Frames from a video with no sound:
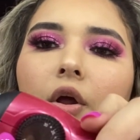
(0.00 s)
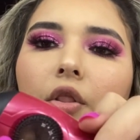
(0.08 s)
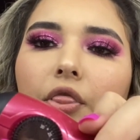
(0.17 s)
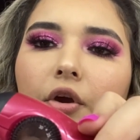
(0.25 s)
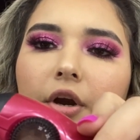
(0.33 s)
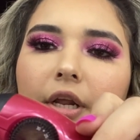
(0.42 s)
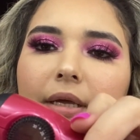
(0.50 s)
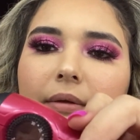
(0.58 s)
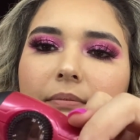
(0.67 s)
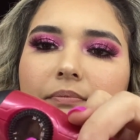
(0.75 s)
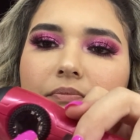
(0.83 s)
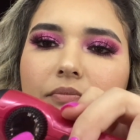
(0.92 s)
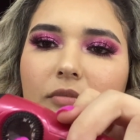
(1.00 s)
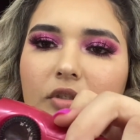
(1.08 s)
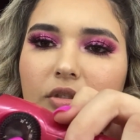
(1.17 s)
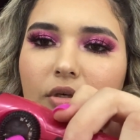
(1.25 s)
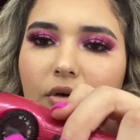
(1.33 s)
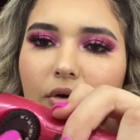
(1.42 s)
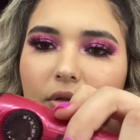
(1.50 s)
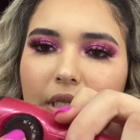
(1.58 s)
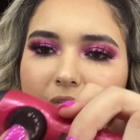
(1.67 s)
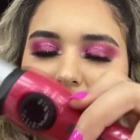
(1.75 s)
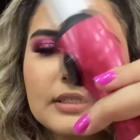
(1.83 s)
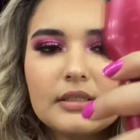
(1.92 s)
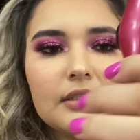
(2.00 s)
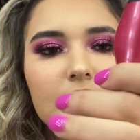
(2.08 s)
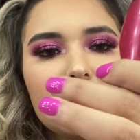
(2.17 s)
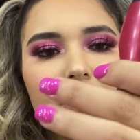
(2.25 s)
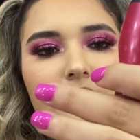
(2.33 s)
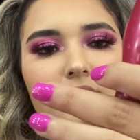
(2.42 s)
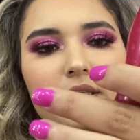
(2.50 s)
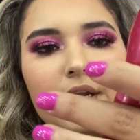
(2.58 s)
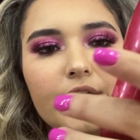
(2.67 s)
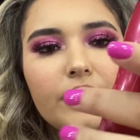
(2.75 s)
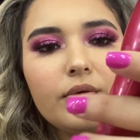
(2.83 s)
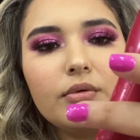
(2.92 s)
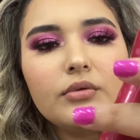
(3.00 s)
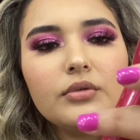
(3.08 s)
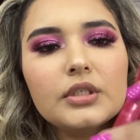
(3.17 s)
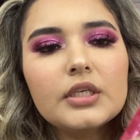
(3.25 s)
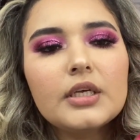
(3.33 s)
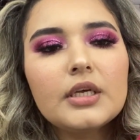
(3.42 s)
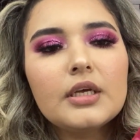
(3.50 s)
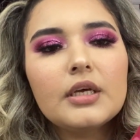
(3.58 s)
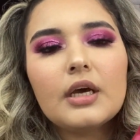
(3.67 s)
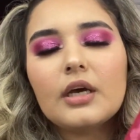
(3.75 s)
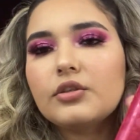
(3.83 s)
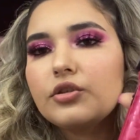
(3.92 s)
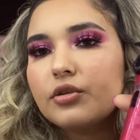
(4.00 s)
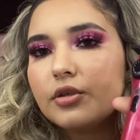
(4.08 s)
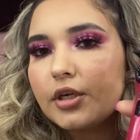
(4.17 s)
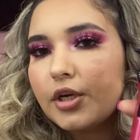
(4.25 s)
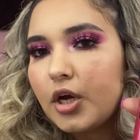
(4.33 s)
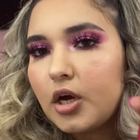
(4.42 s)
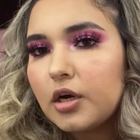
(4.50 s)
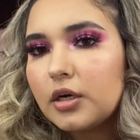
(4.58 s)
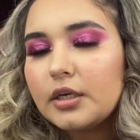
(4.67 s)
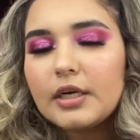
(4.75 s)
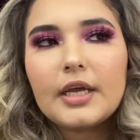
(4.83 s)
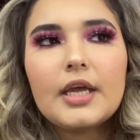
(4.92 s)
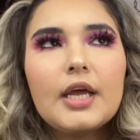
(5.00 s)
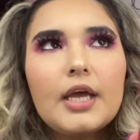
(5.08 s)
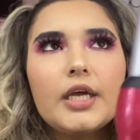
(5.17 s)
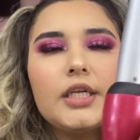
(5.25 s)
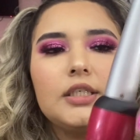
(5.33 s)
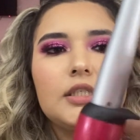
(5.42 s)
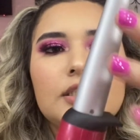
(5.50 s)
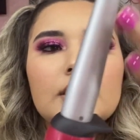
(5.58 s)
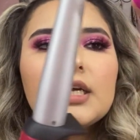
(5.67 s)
30, so that's the settings that I use. I just turn it on, and